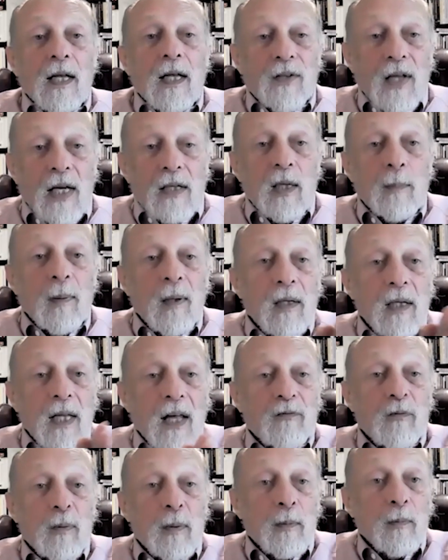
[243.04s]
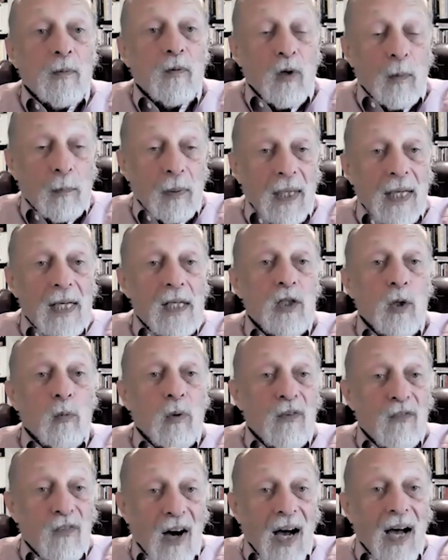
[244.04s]
They typically have to be replaced or
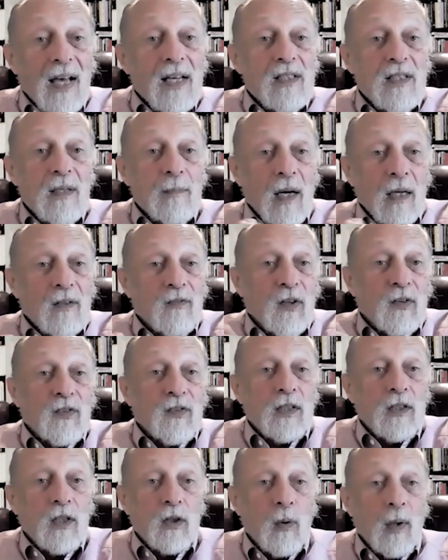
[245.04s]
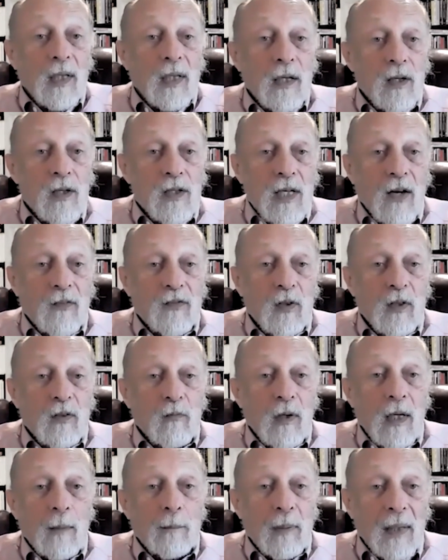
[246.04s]
revised about 15 to 20 years after
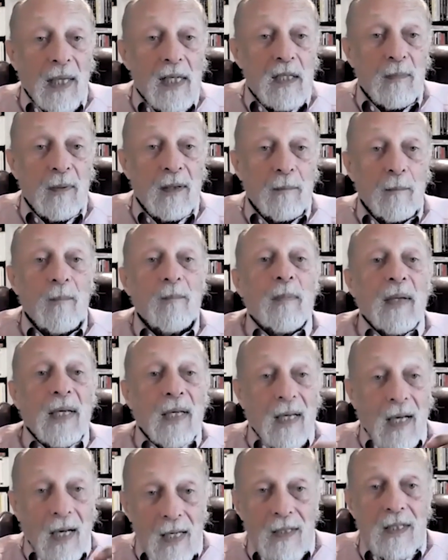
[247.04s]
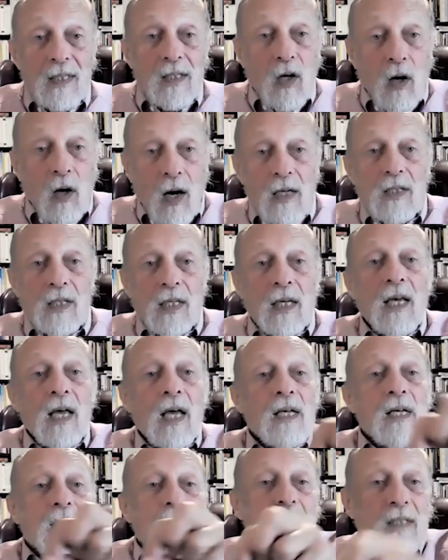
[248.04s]
placement because it's causing
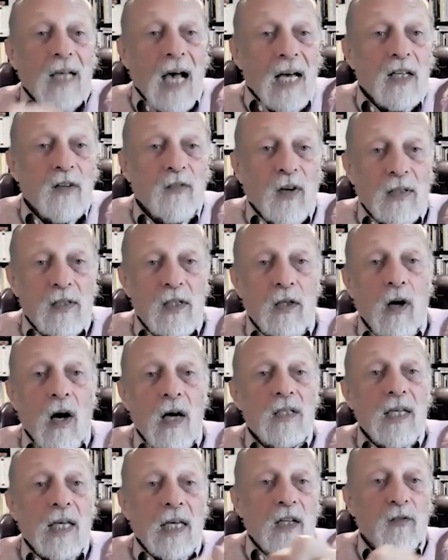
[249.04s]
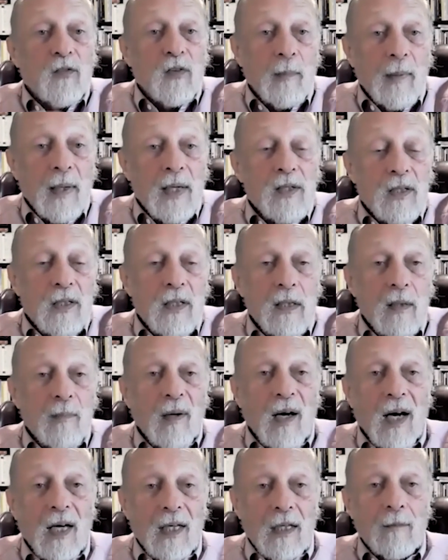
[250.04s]
side effects, it's causing inflammation in the
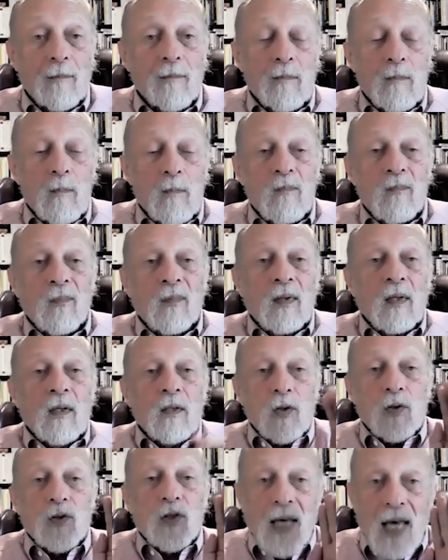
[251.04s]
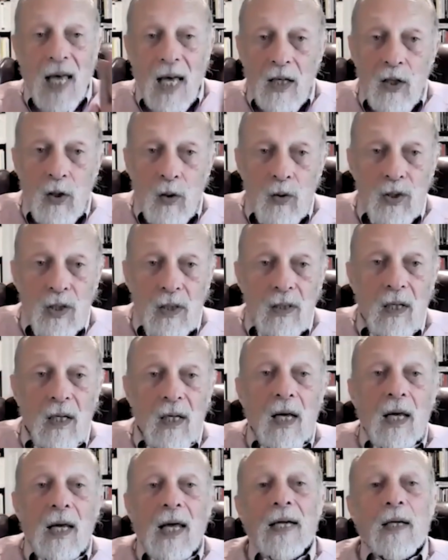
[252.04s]
body. So you can use it,
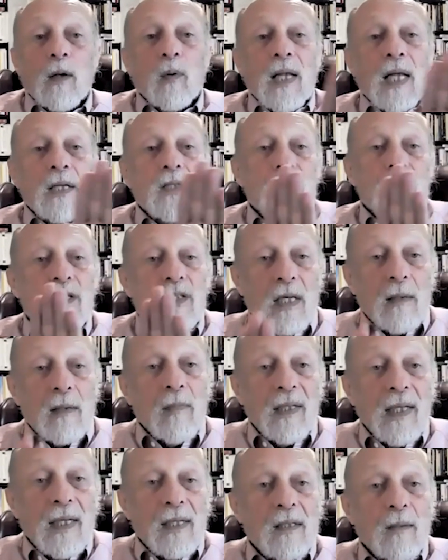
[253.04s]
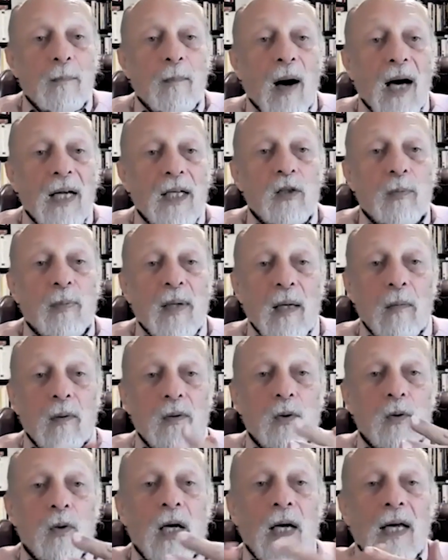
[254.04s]
and it will actually stimulate the body to be able
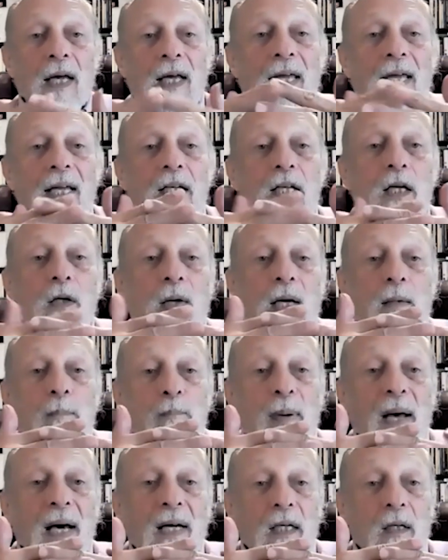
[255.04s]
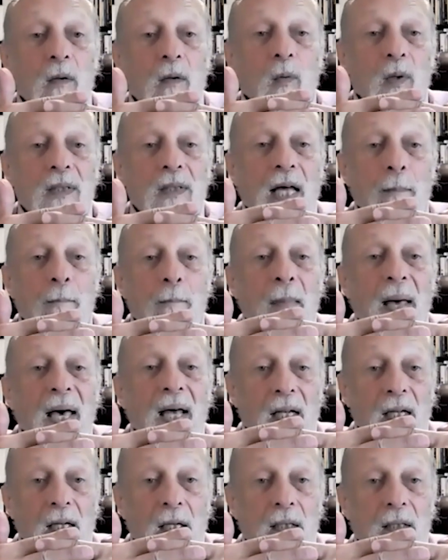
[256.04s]
to integrate better with that
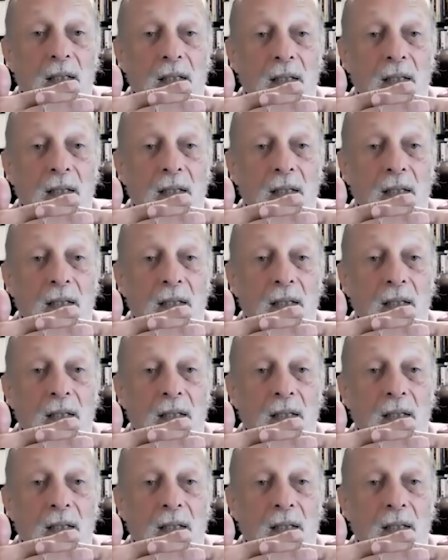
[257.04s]
metal.